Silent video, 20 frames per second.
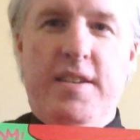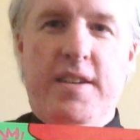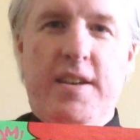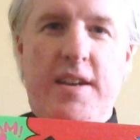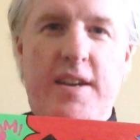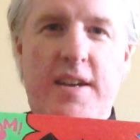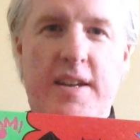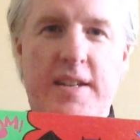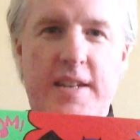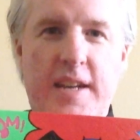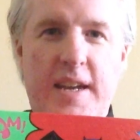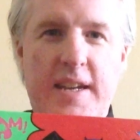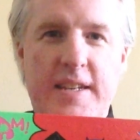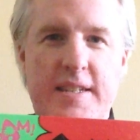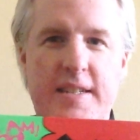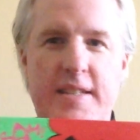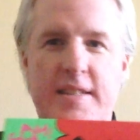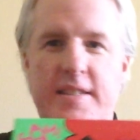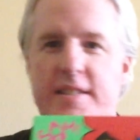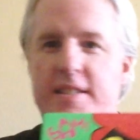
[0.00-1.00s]

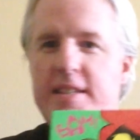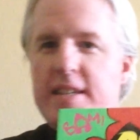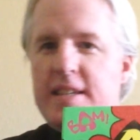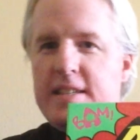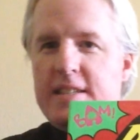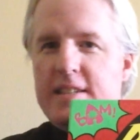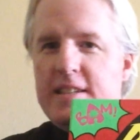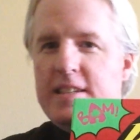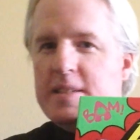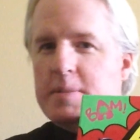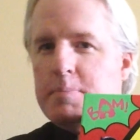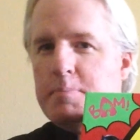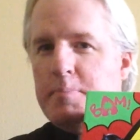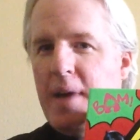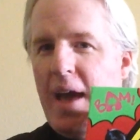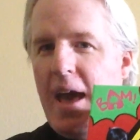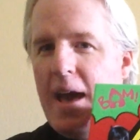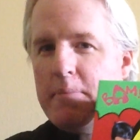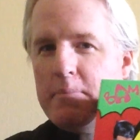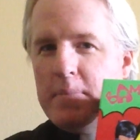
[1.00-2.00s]
1960s
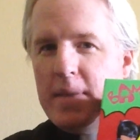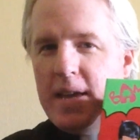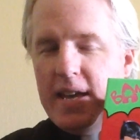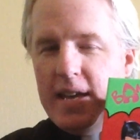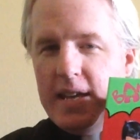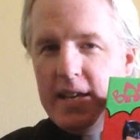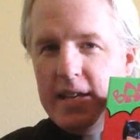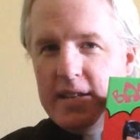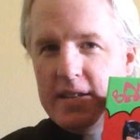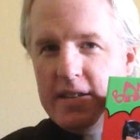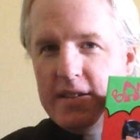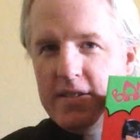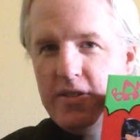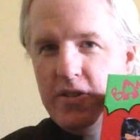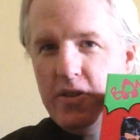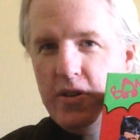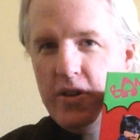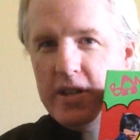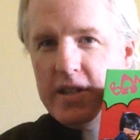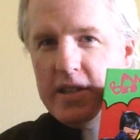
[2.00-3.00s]
Batman
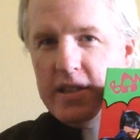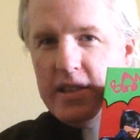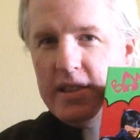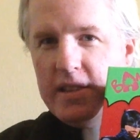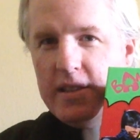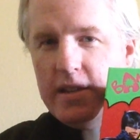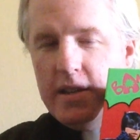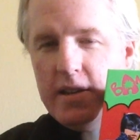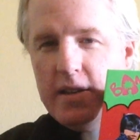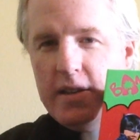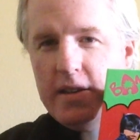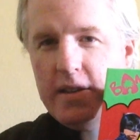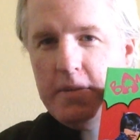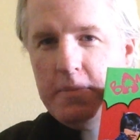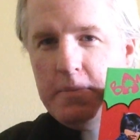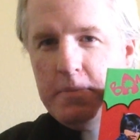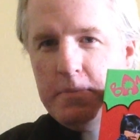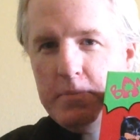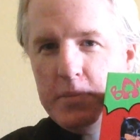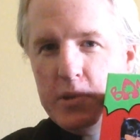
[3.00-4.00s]

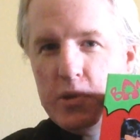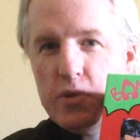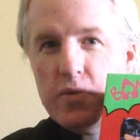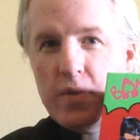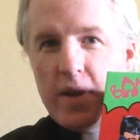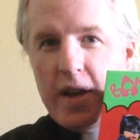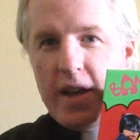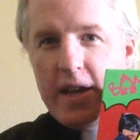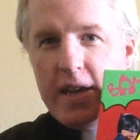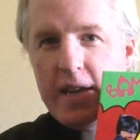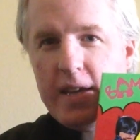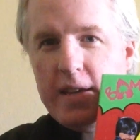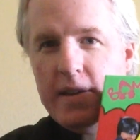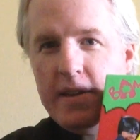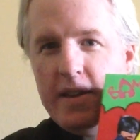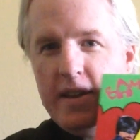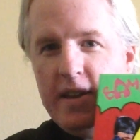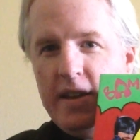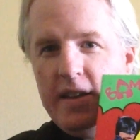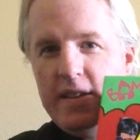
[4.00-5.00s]
on Blu-ray.
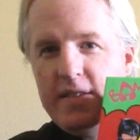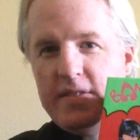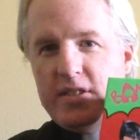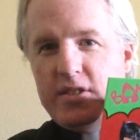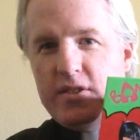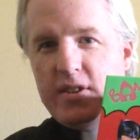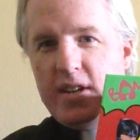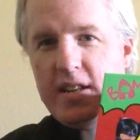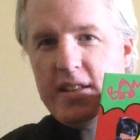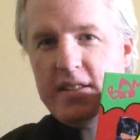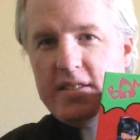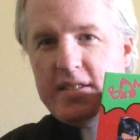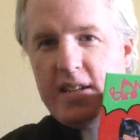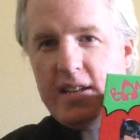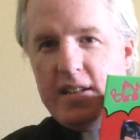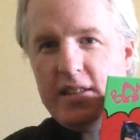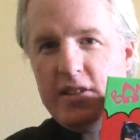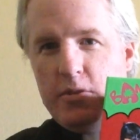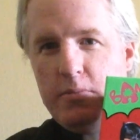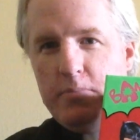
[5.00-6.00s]
It's
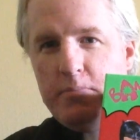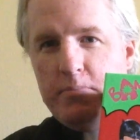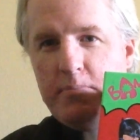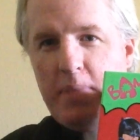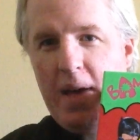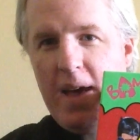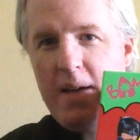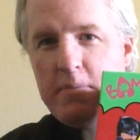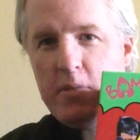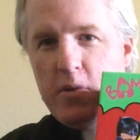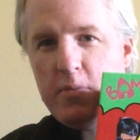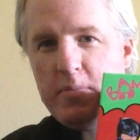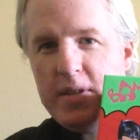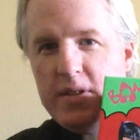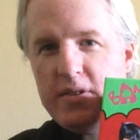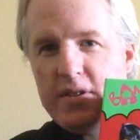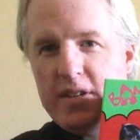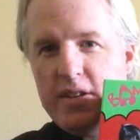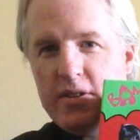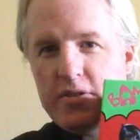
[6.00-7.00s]
got a little
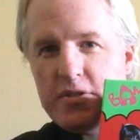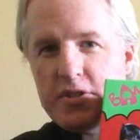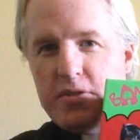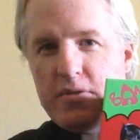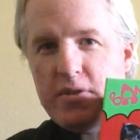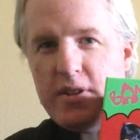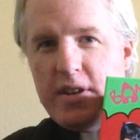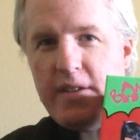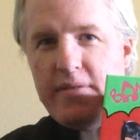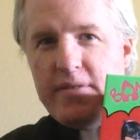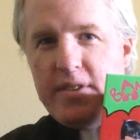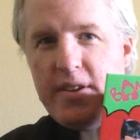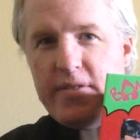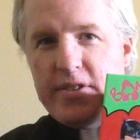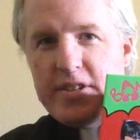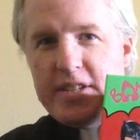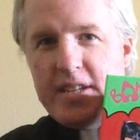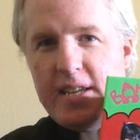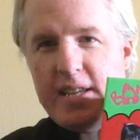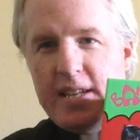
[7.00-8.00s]
Batmobile here too that I've
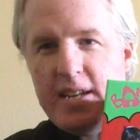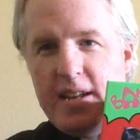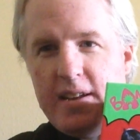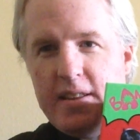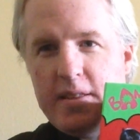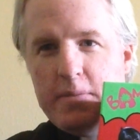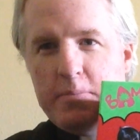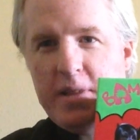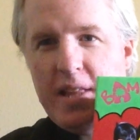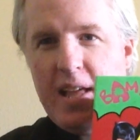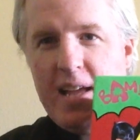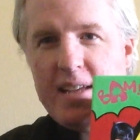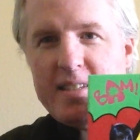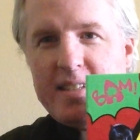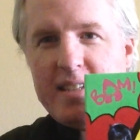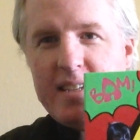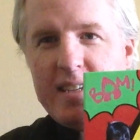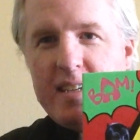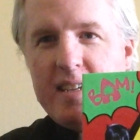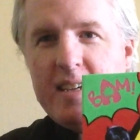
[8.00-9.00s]
never taken out of the
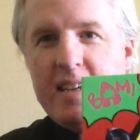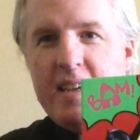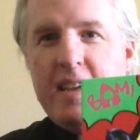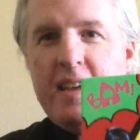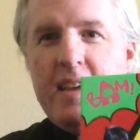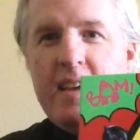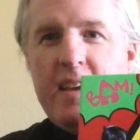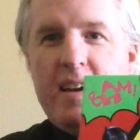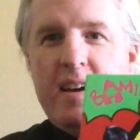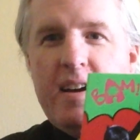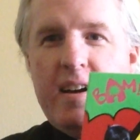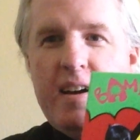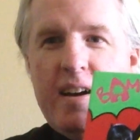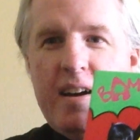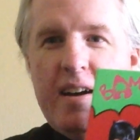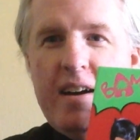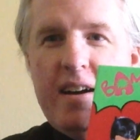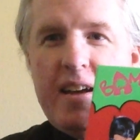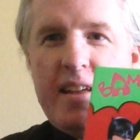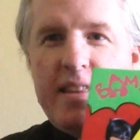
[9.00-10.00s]
plastic.
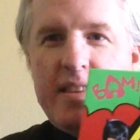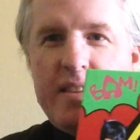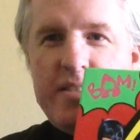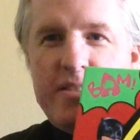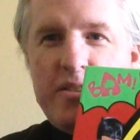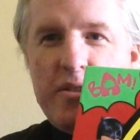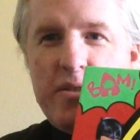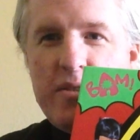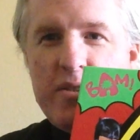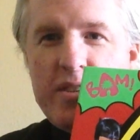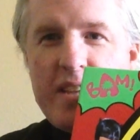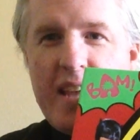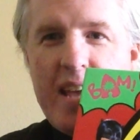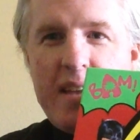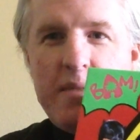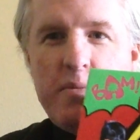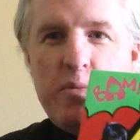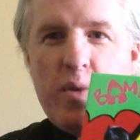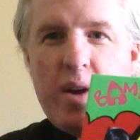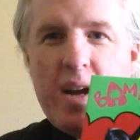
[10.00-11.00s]
So there's
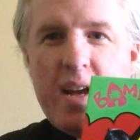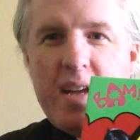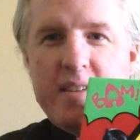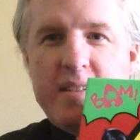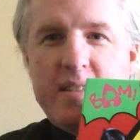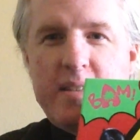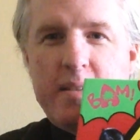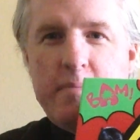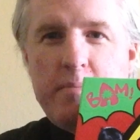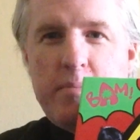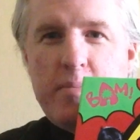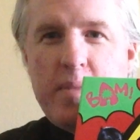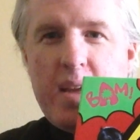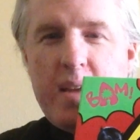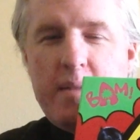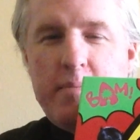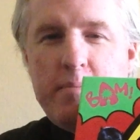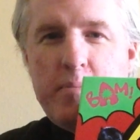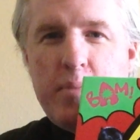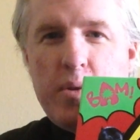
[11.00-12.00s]
Adam West
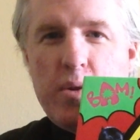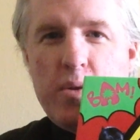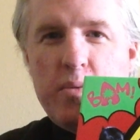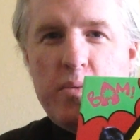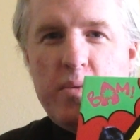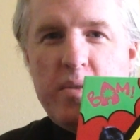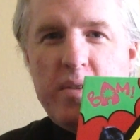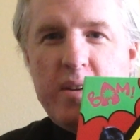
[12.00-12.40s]
and Burt